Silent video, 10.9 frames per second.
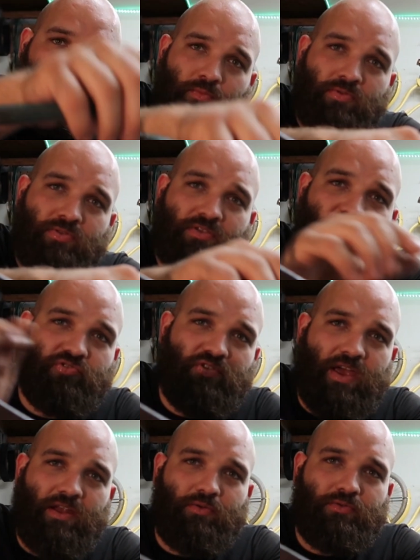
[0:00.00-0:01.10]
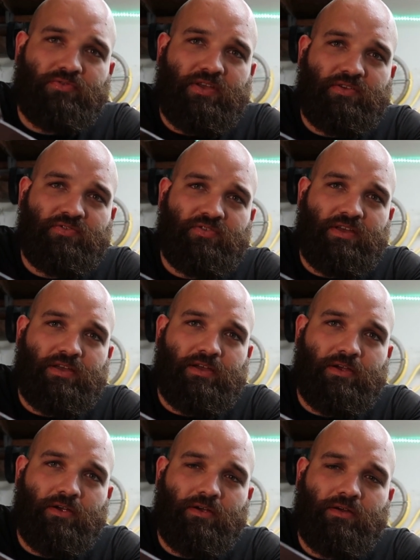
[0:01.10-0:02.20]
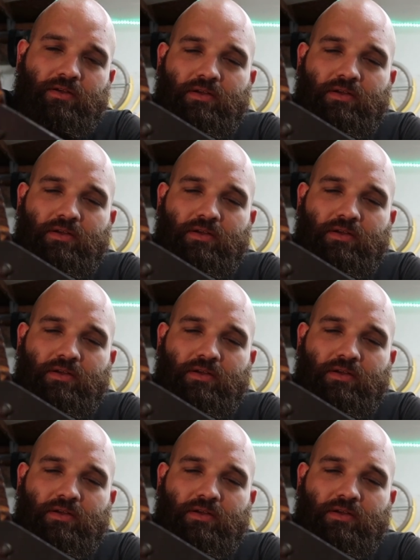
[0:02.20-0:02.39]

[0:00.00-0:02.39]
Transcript: with these channels that you see here.